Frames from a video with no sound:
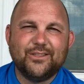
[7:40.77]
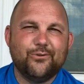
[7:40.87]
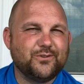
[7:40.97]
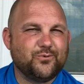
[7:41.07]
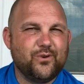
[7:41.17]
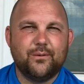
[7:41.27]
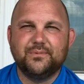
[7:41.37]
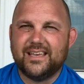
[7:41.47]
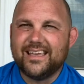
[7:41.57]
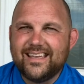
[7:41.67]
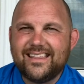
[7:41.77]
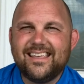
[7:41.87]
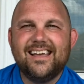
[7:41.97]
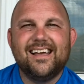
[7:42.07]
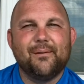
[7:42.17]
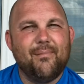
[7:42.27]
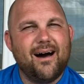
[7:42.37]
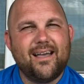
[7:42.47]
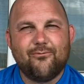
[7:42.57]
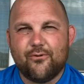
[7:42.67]
Louis ribs in
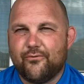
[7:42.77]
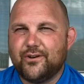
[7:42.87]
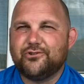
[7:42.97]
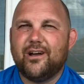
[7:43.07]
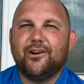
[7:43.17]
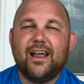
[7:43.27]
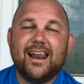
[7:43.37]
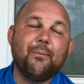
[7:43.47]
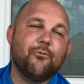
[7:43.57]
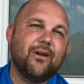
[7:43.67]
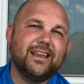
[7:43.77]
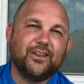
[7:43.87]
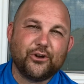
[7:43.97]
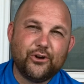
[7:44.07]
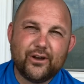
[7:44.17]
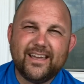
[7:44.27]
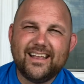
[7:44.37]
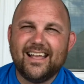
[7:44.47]
my refrigerator and I'm ready to cook it.